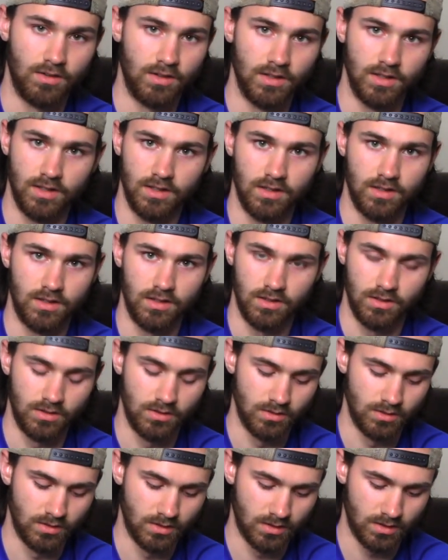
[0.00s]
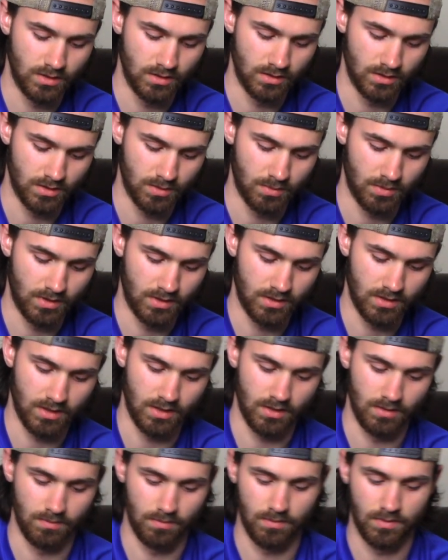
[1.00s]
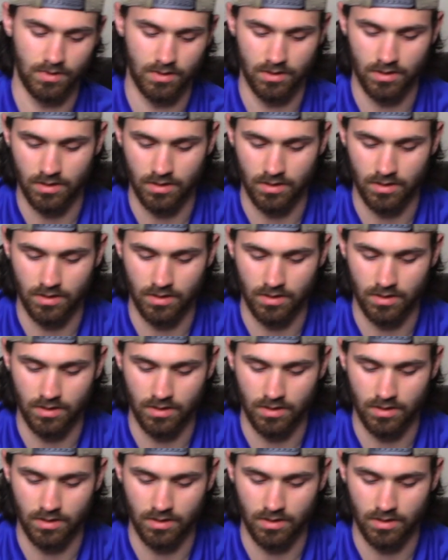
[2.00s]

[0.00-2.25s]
really good to use in the springtime.